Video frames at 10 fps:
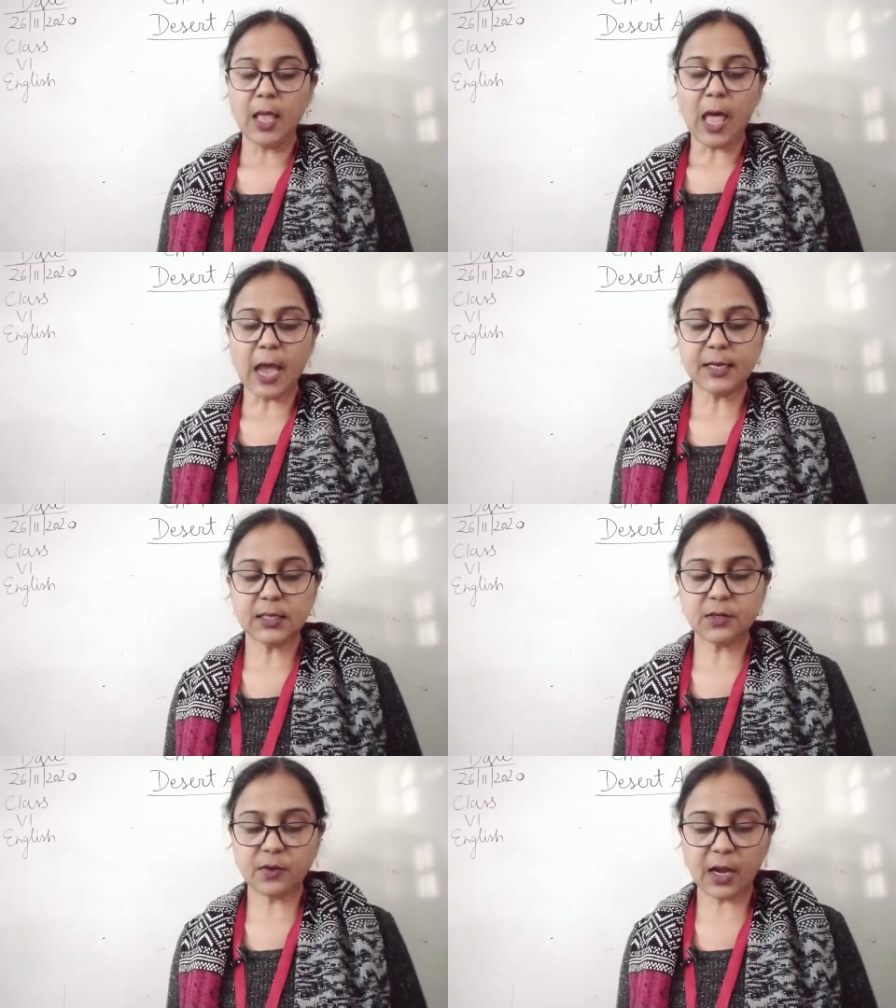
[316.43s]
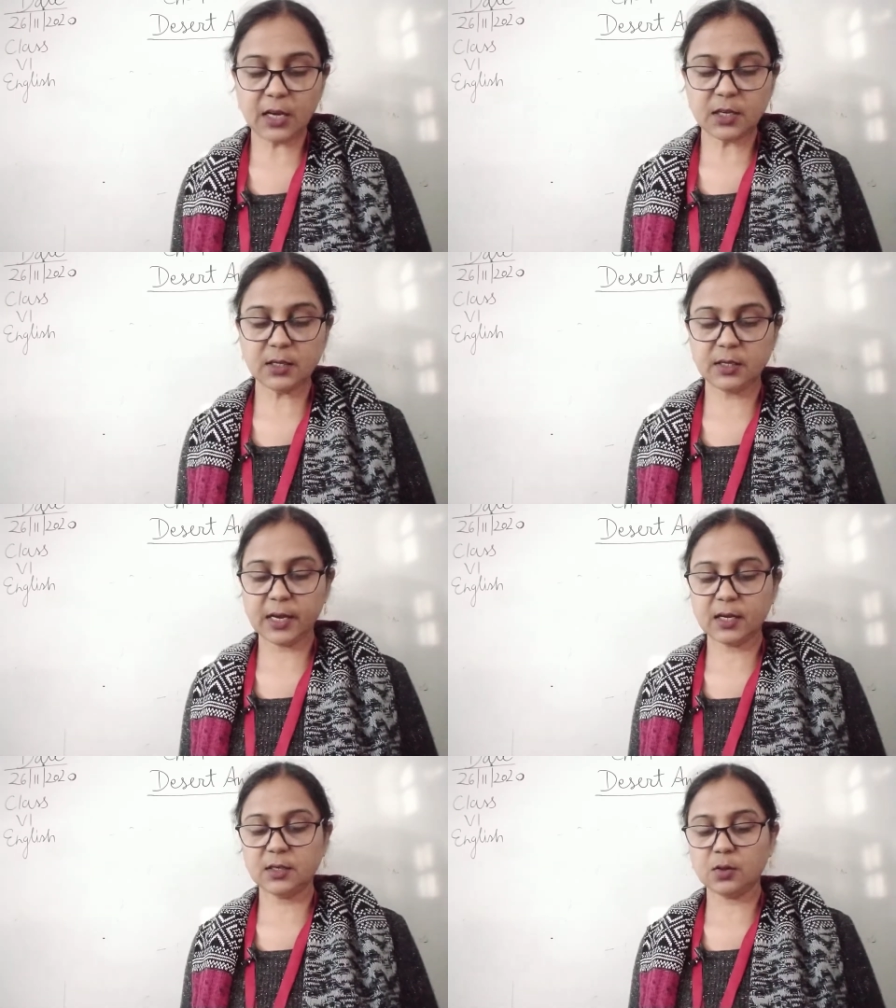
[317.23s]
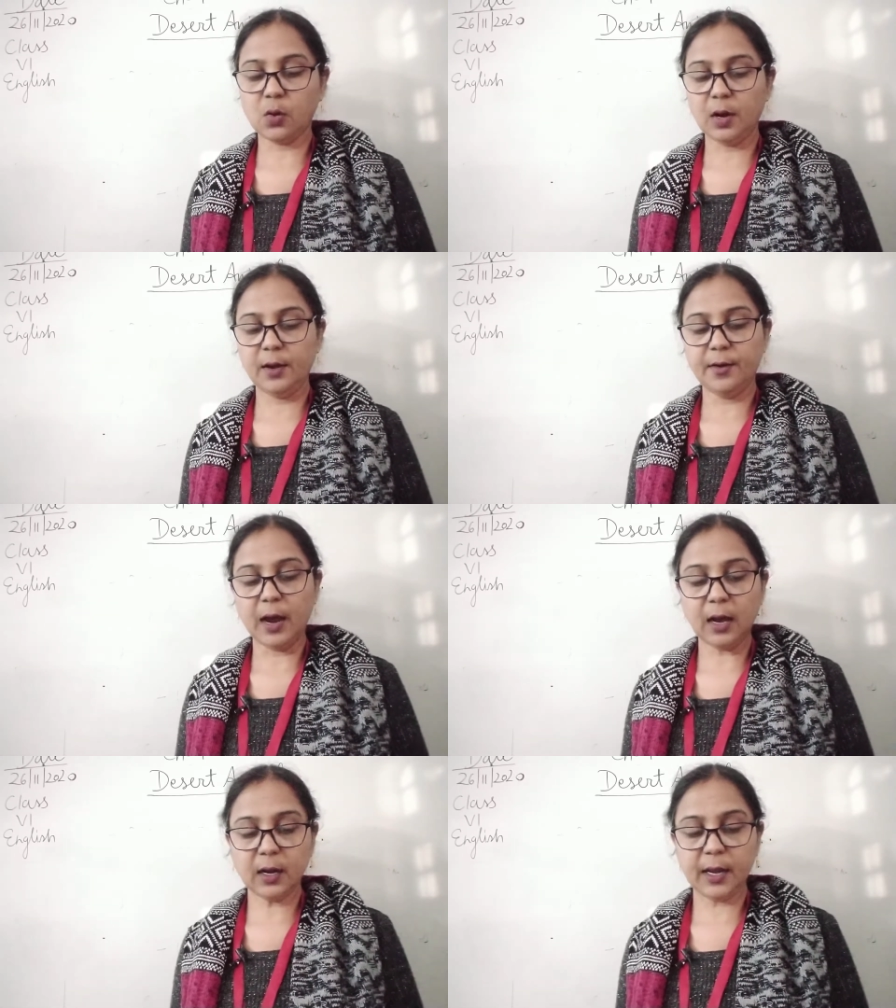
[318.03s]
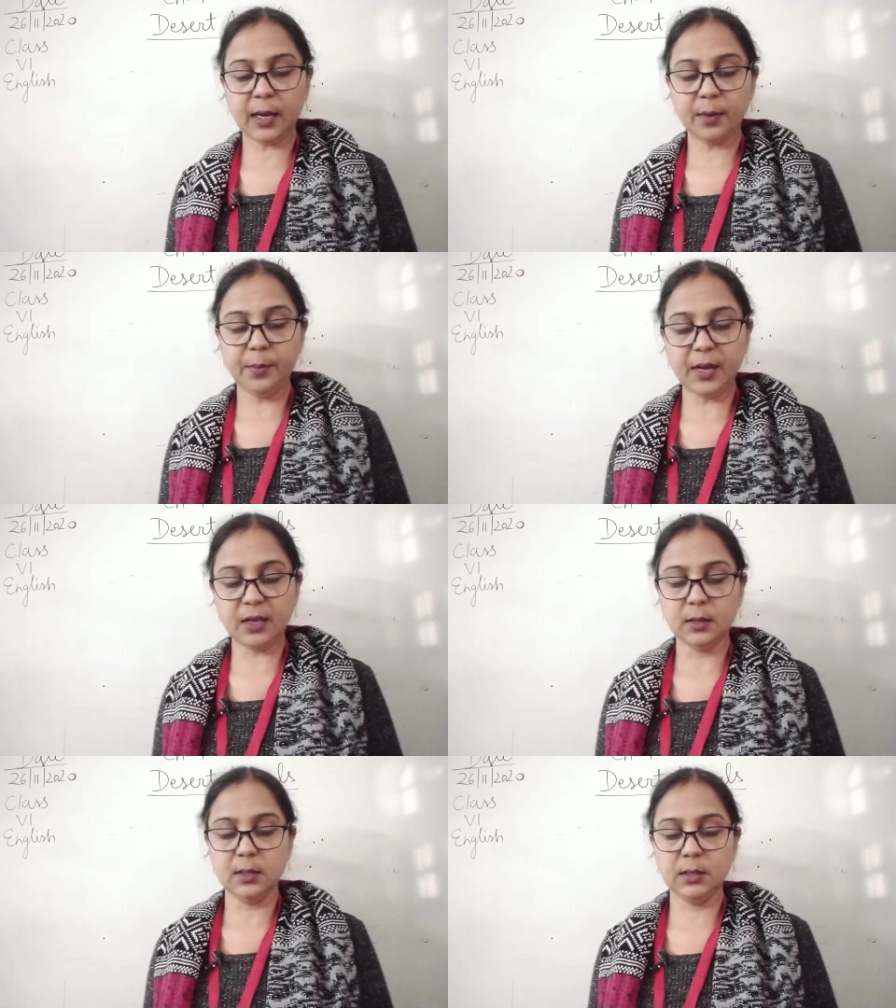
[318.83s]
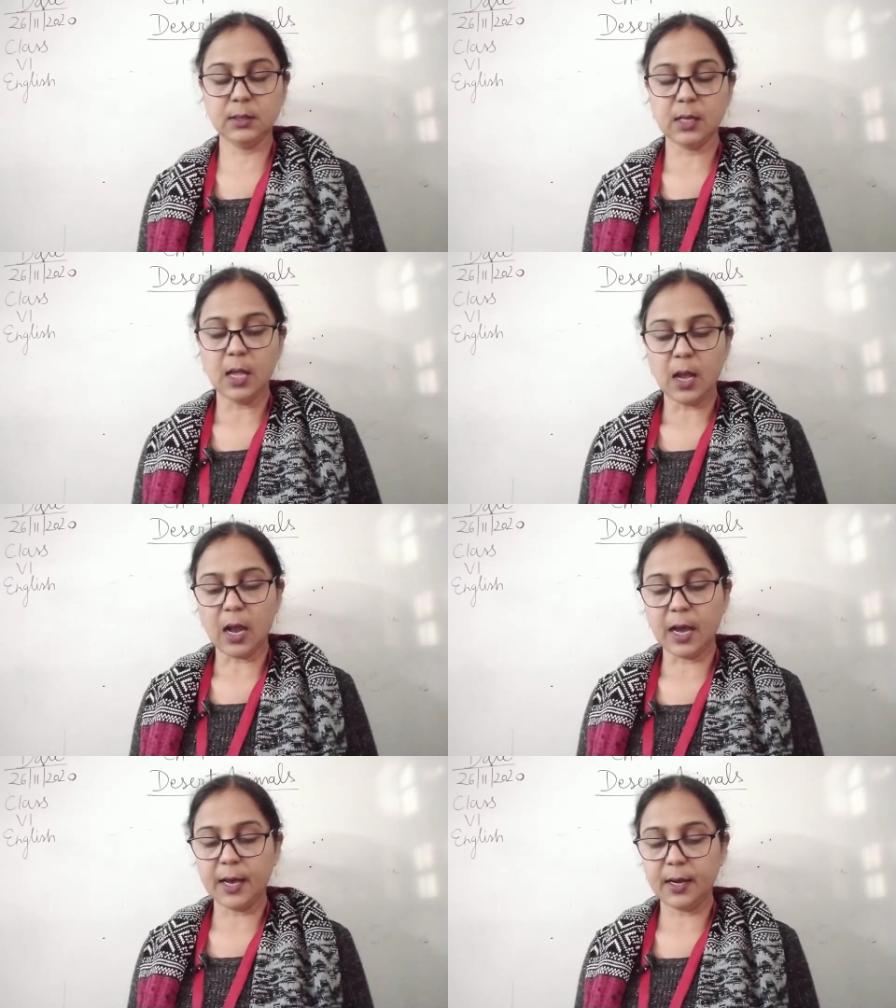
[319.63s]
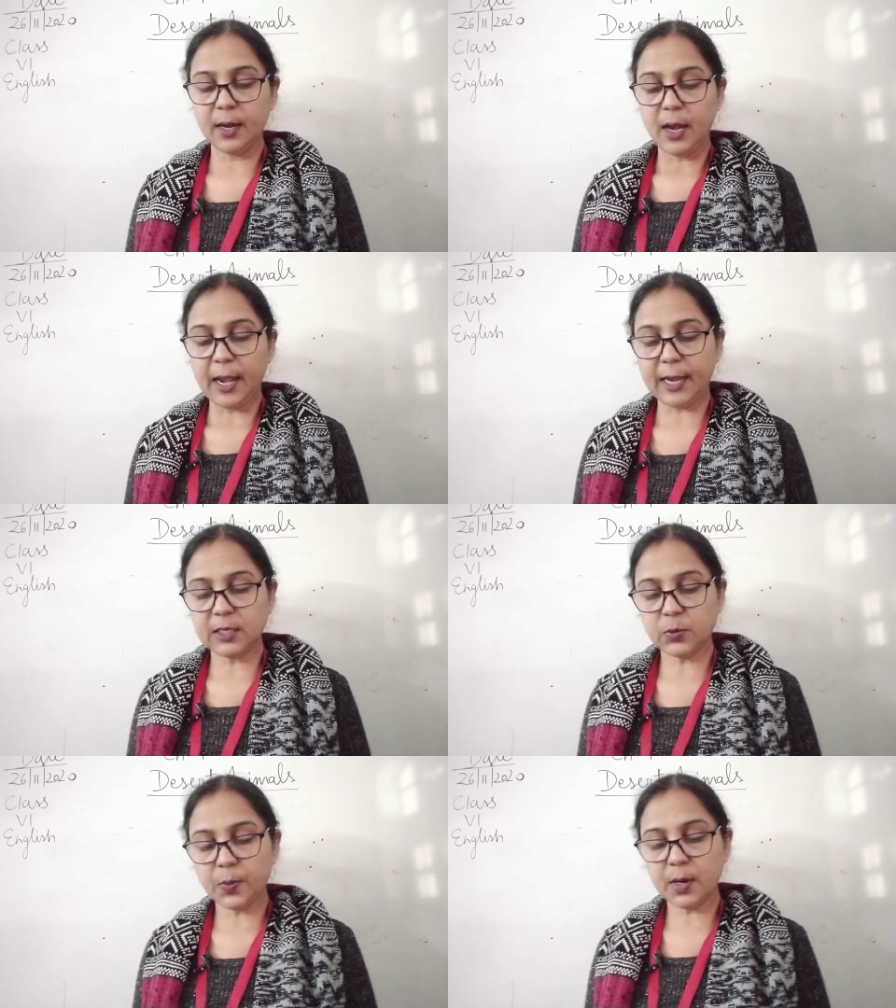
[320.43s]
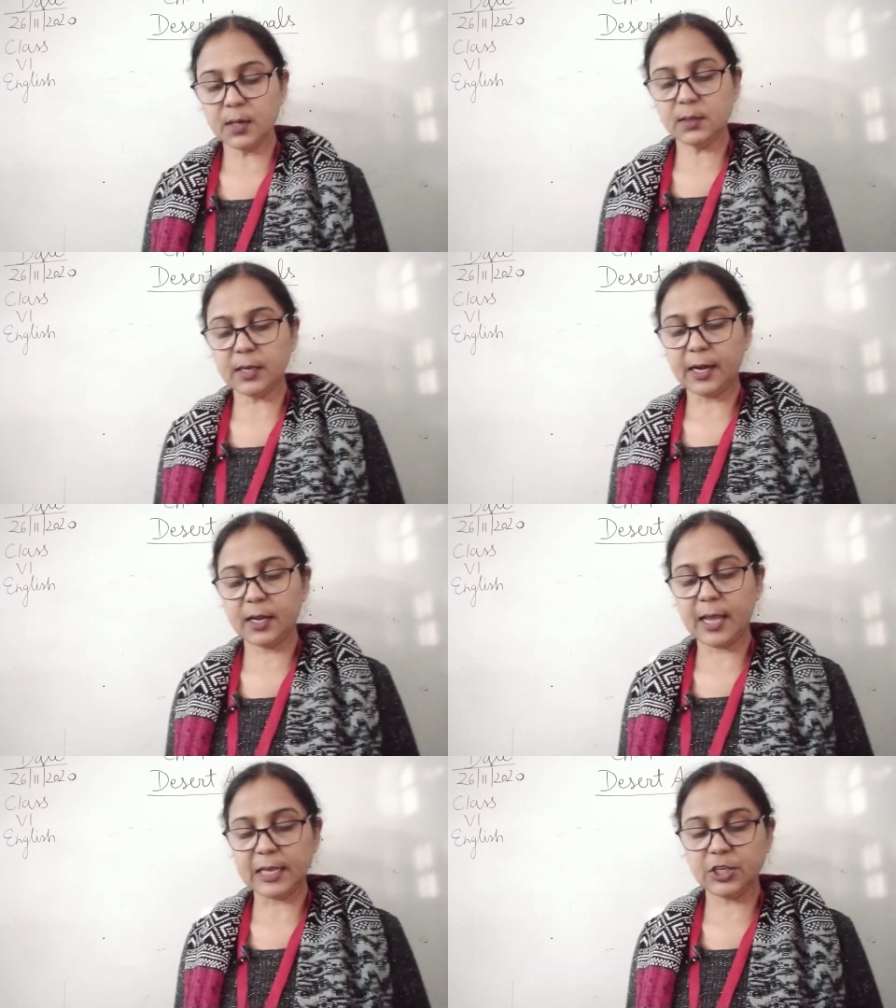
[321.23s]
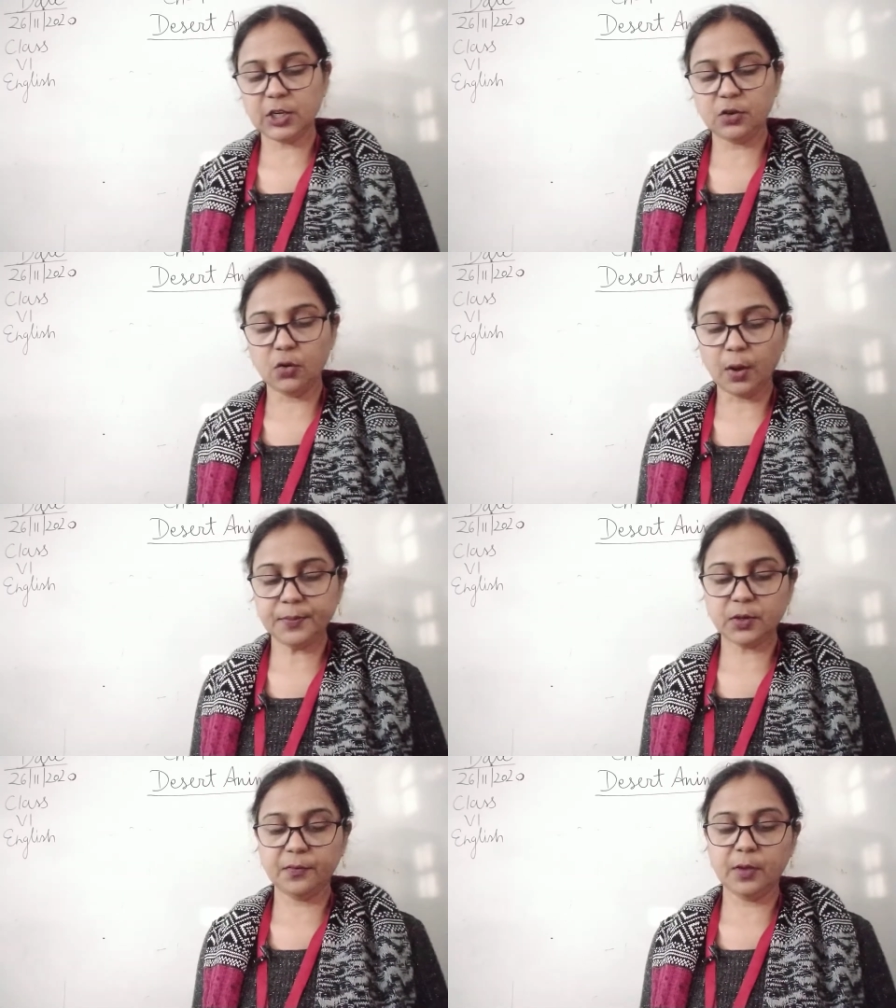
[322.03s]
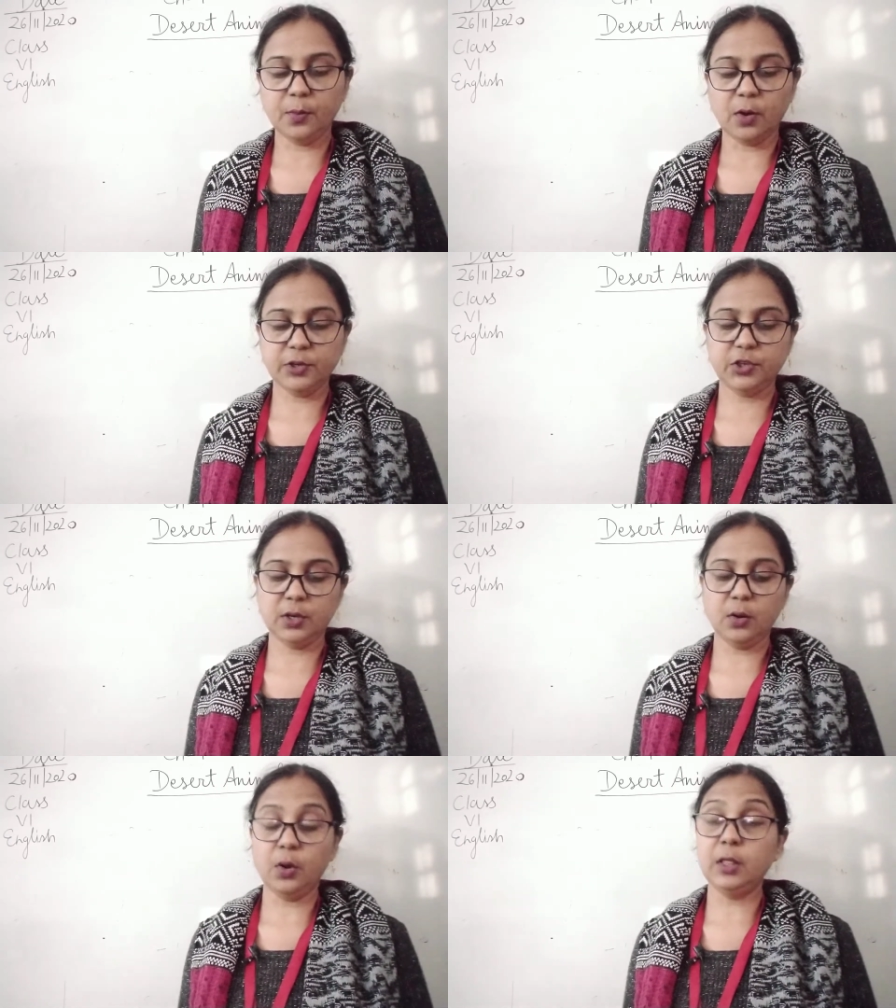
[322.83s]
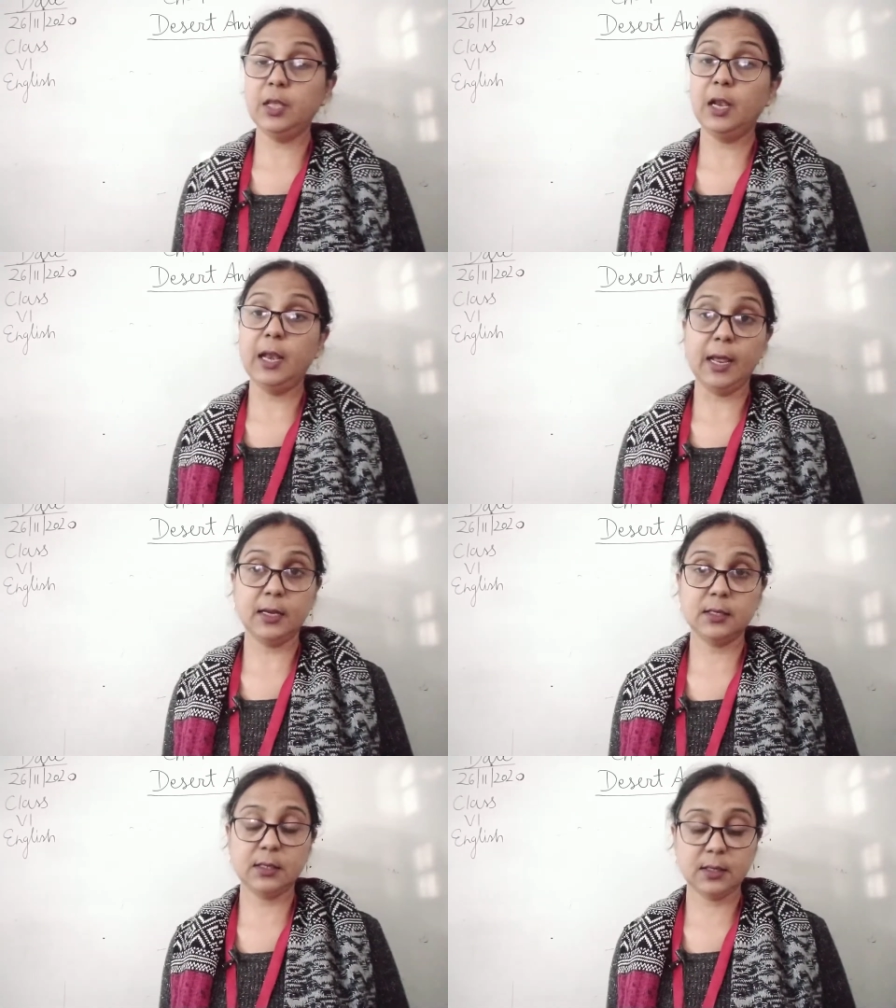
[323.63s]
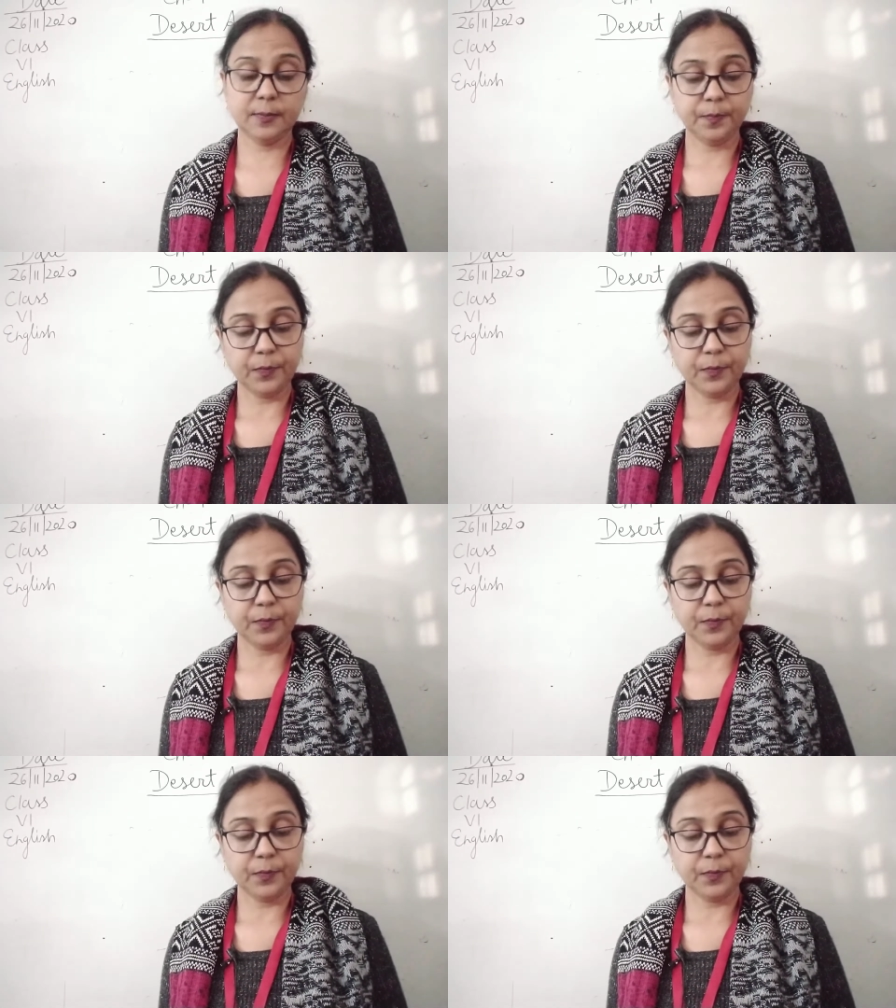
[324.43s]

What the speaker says: and strange insects called darkling beetles are experts at catching drops of the moisture on their legs.